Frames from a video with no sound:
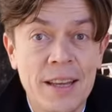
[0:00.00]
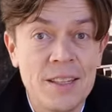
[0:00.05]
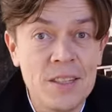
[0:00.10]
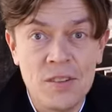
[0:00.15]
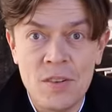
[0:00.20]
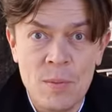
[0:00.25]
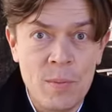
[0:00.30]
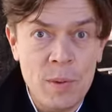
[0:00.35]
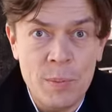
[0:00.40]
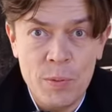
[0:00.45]

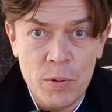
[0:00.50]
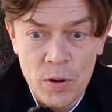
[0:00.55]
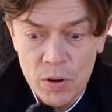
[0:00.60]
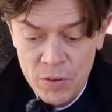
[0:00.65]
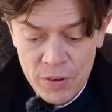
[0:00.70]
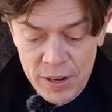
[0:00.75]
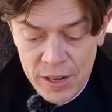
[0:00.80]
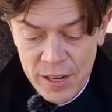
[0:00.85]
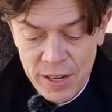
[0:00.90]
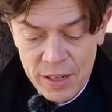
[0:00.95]
extremely
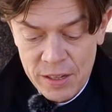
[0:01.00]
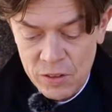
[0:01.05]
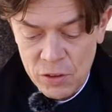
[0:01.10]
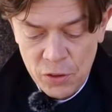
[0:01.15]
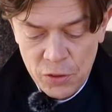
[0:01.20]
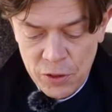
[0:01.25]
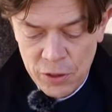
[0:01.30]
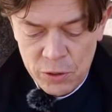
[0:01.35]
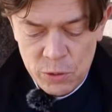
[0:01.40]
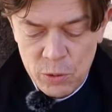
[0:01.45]
boring,
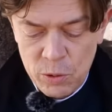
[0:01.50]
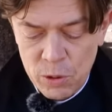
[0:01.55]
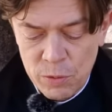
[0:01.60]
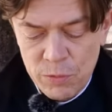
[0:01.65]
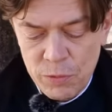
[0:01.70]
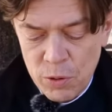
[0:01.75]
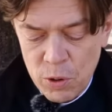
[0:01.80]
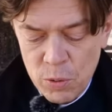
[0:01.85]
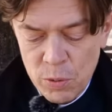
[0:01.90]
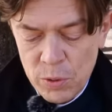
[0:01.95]
nothing to look
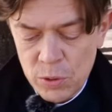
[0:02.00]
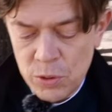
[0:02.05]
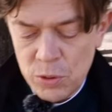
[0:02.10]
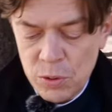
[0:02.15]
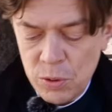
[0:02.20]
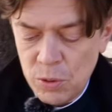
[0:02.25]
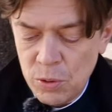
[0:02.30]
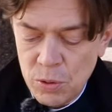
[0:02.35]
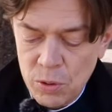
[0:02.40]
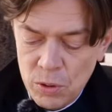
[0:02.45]
forward
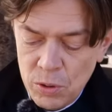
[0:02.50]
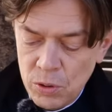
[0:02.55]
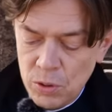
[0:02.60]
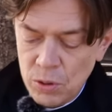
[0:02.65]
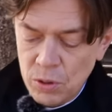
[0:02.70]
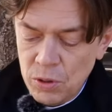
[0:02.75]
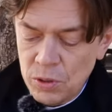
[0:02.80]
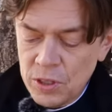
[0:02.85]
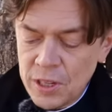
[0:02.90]
to,